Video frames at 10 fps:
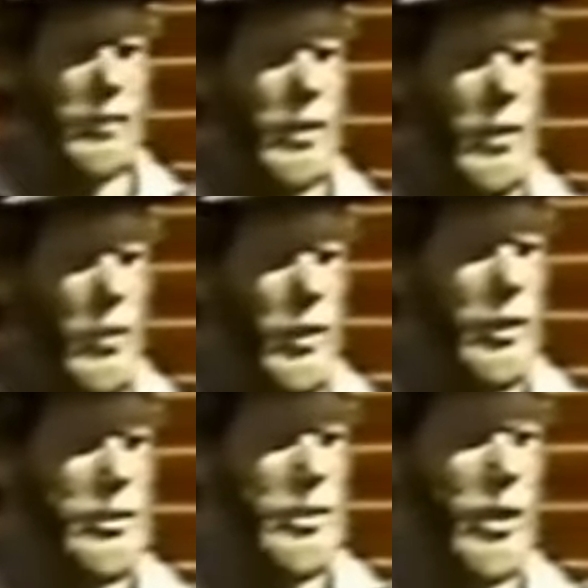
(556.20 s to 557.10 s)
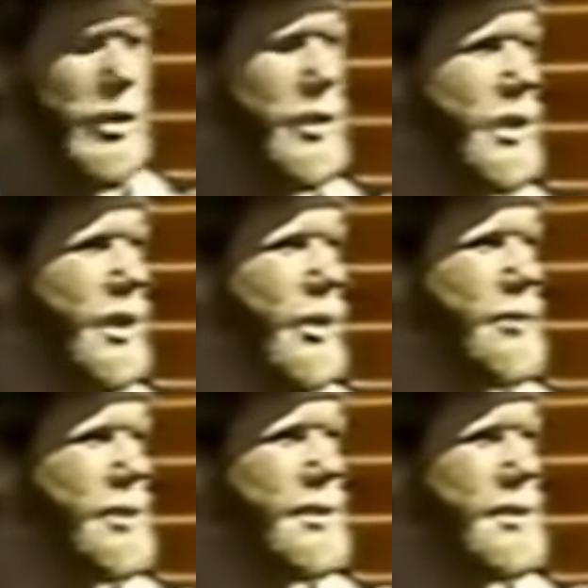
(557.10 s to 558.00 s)
to work as hard to
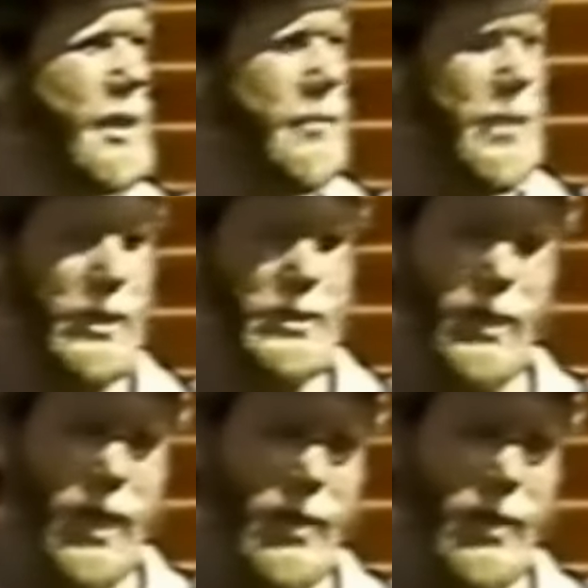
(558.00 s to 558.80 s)
accomplish the same thing. It's like